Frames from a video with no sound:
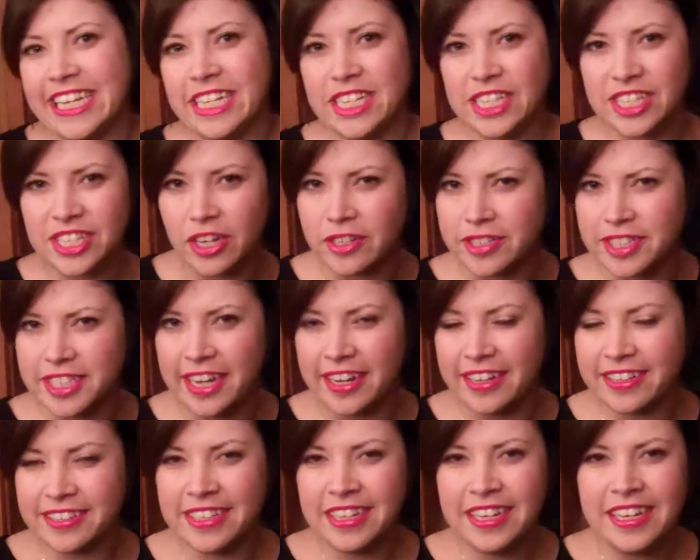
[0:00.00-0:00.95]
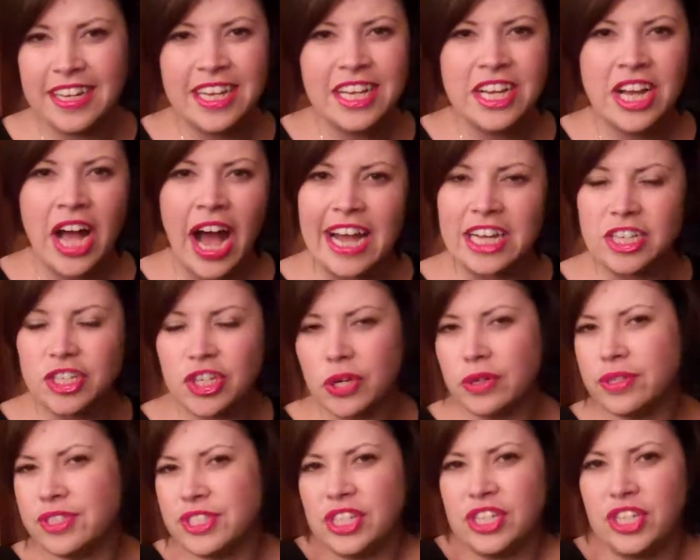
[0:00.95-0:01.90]
Consulting. I
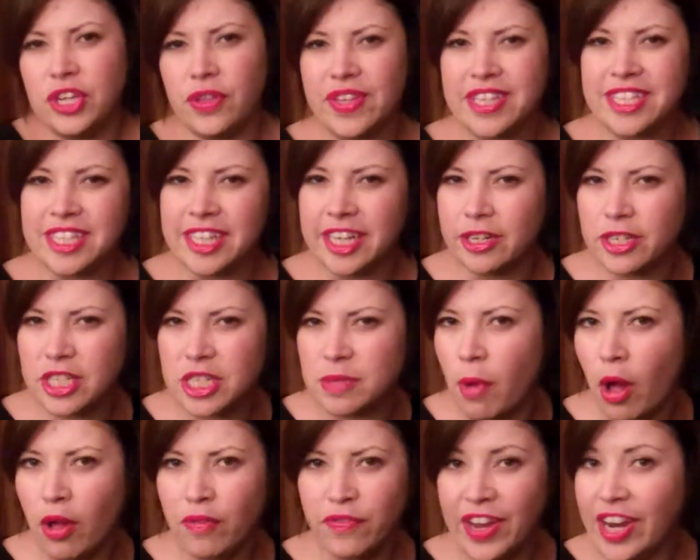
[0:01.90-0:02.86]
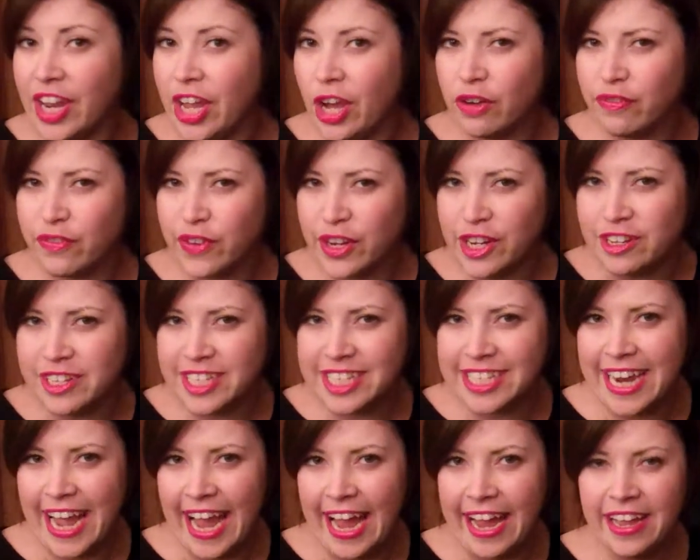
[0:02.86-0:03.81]
chose to do this little small video for you
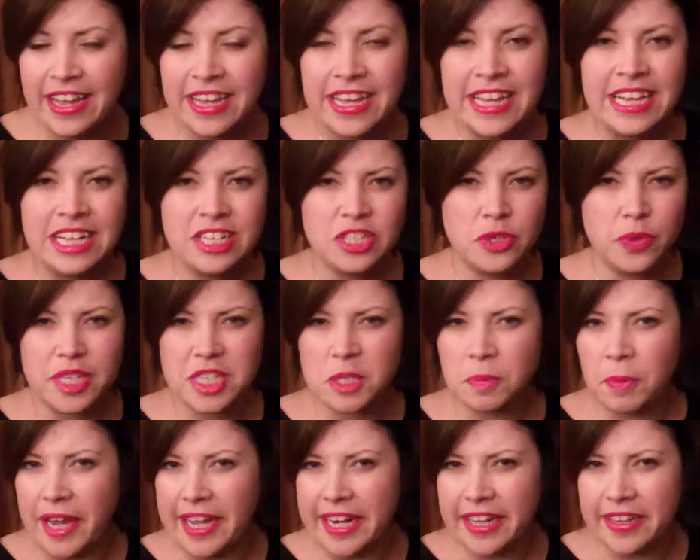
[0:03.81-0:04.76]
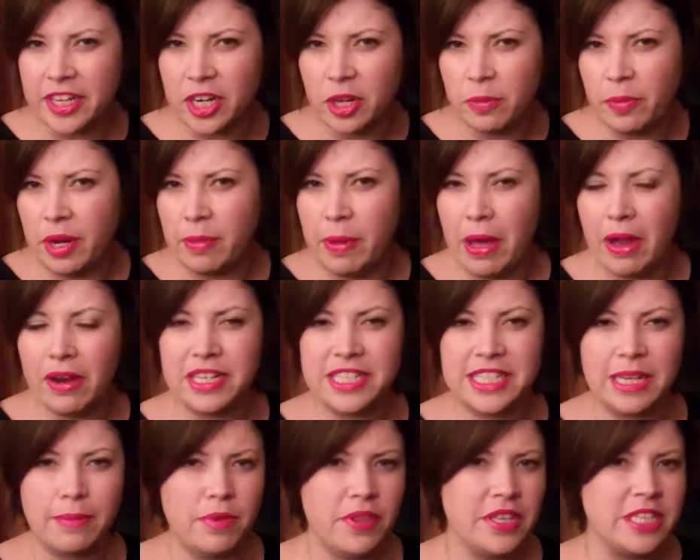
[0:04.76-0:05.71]
today to explain a little bit about
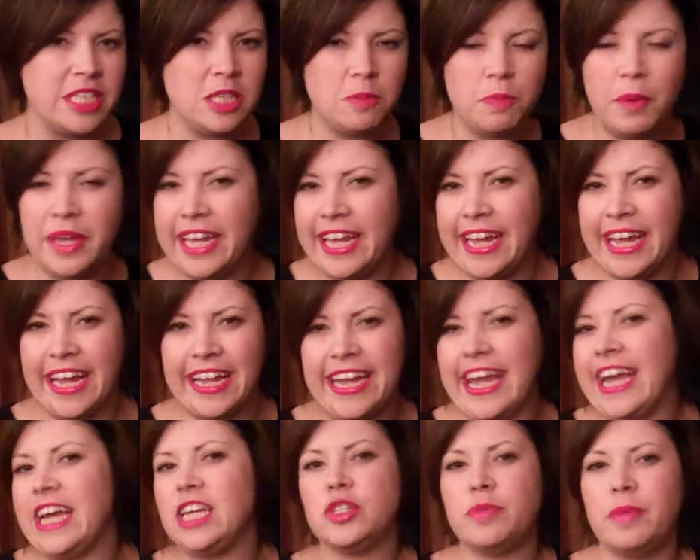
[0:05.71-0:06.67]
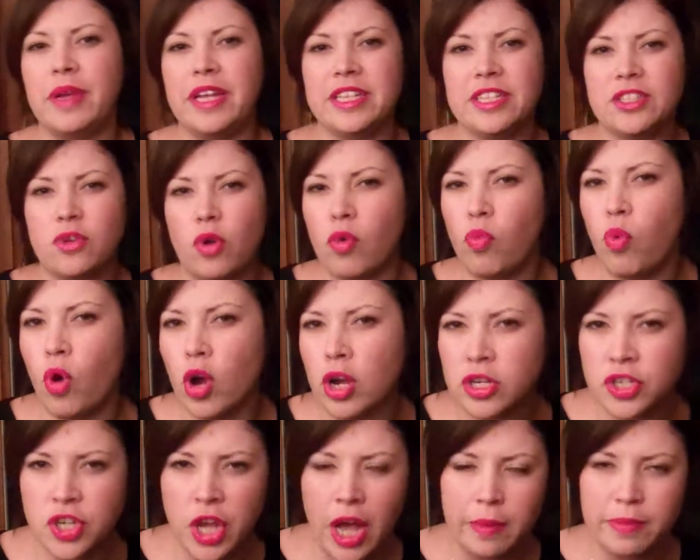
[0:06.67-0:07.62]
some of the speaking engagements or
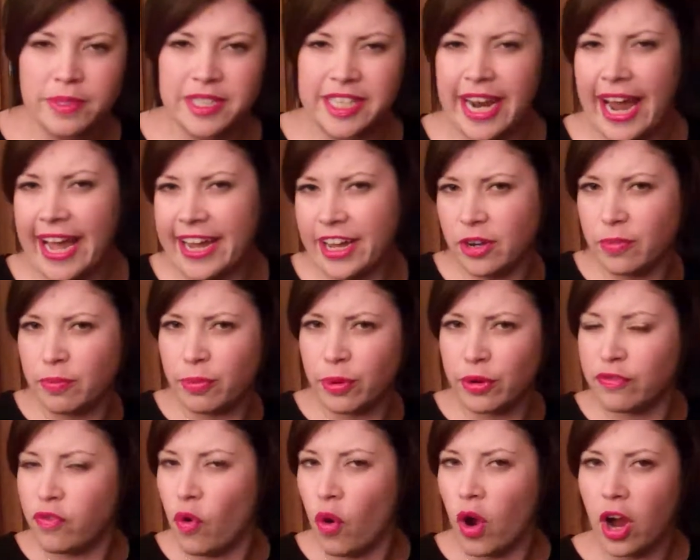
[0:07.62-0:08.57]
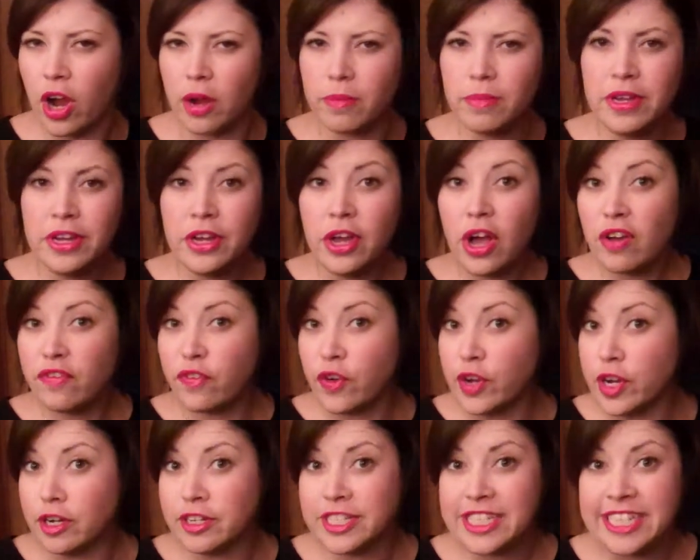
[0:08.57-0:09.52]
workshops that I can perform for
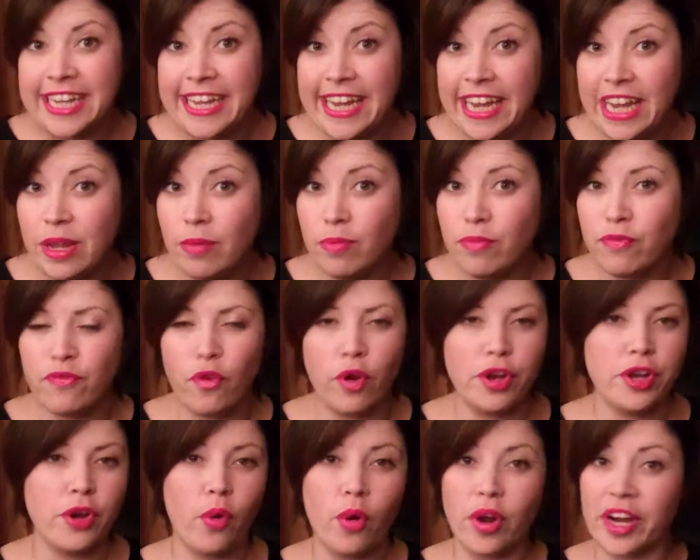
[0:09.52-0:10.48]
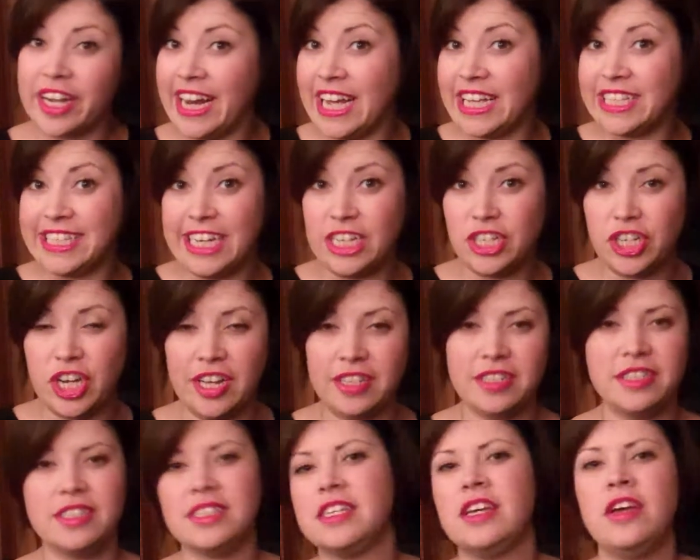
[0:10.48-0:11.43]
your team, for your
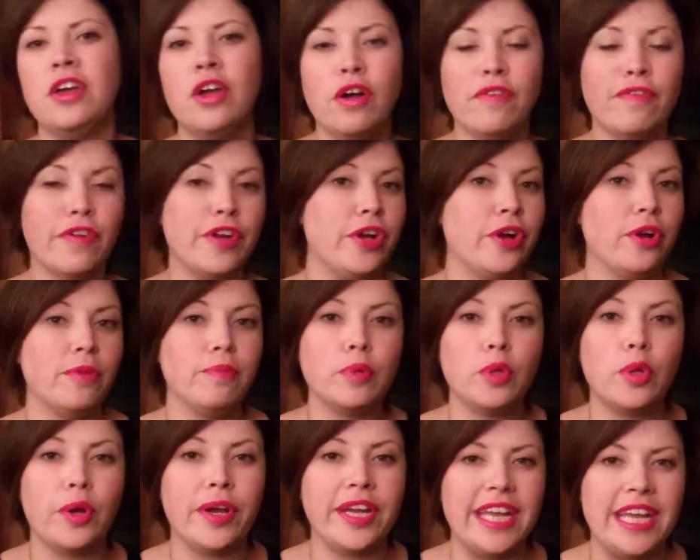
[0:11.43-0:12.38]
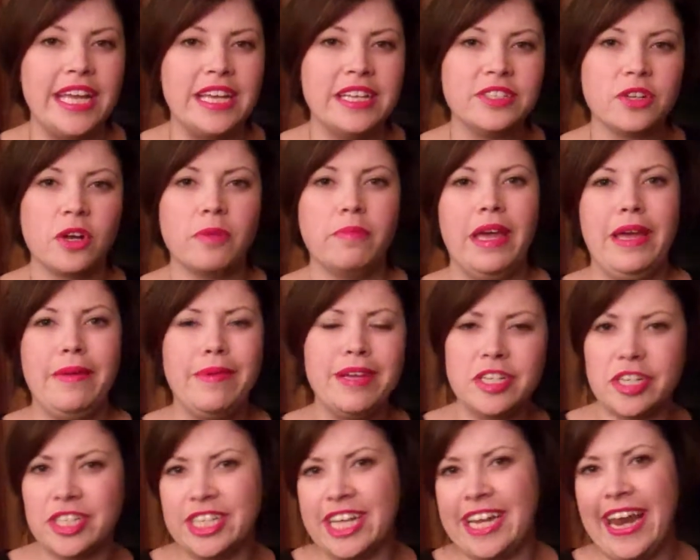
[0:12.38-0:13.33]
organizations, for your employees, or maybe
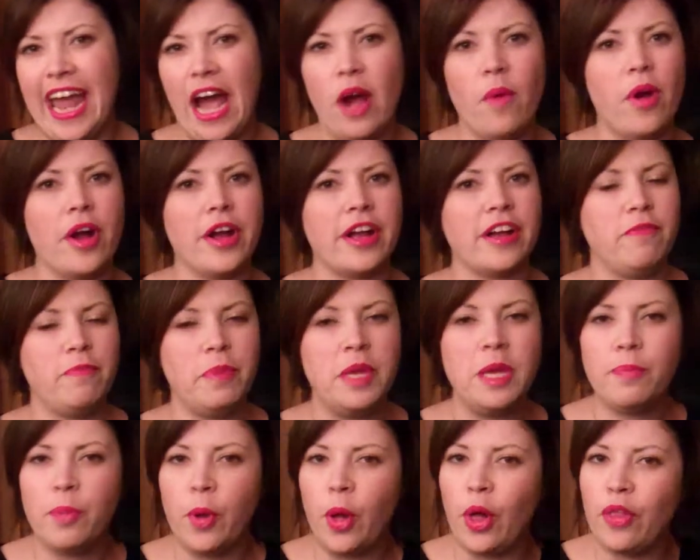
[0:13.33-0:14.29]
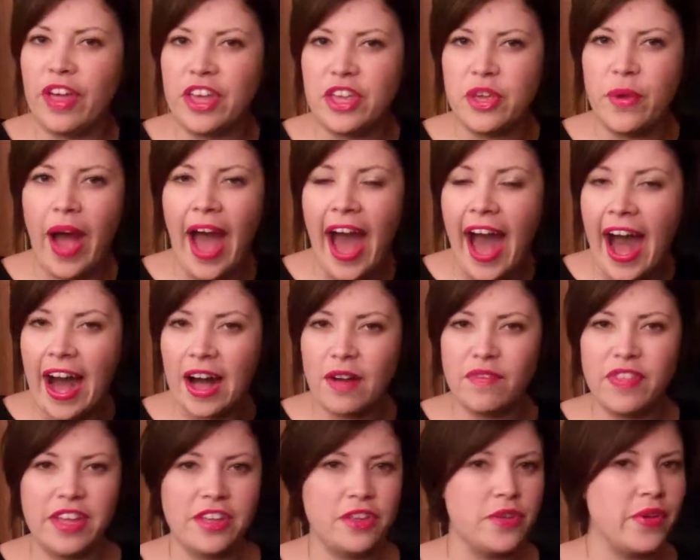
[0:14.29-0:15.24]
just a network of people that you have
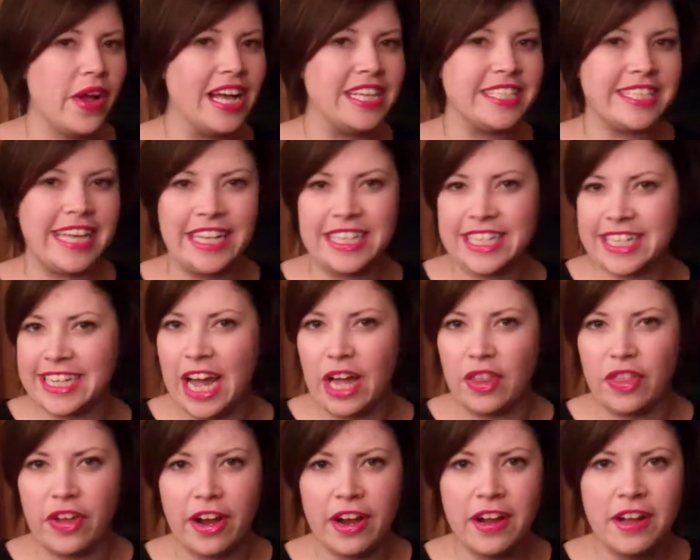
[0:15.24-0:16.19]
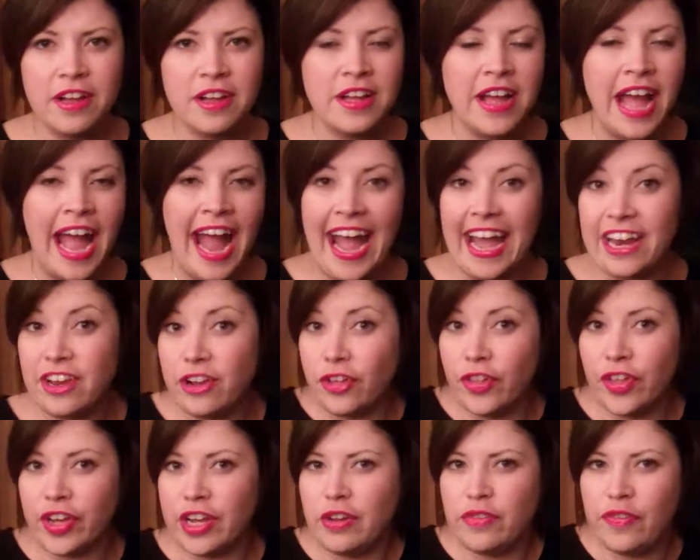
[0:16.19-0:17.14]
that you guys get together and you're
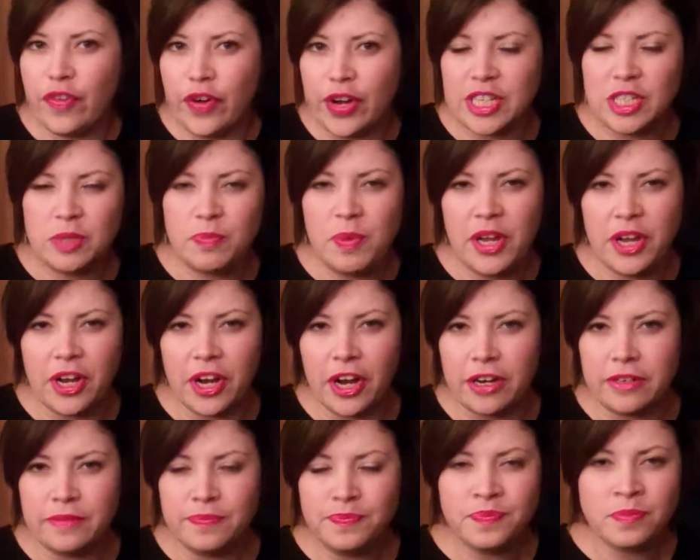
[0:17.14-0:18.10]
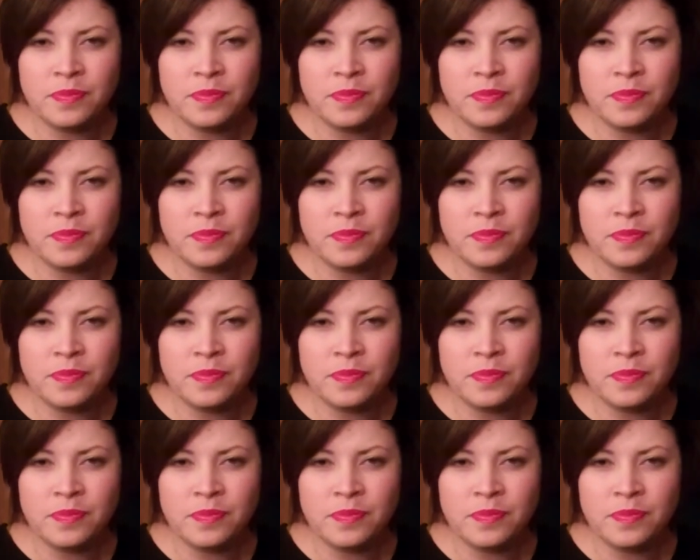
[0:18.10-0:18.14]
looking for a speaker.